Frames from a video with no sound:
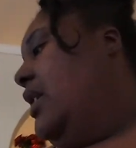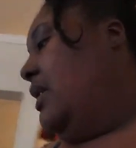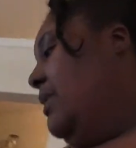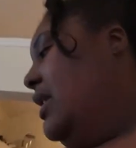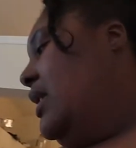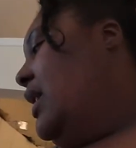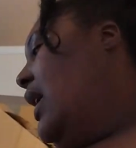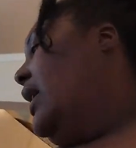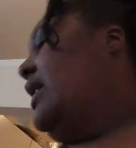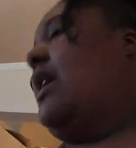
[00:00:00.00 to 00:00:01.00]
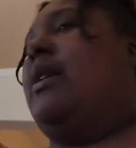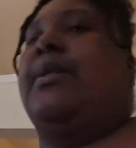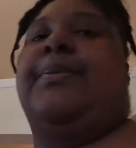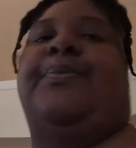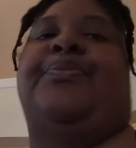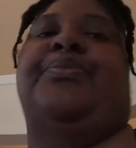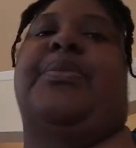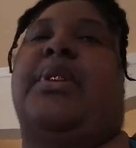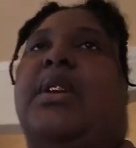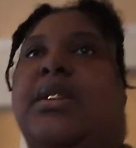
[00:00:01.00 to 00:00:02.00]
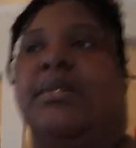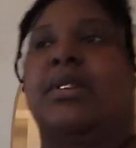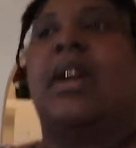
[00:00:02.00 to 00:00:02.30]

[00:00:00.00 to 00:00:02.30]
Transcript: It's been a lot, y'all. I'm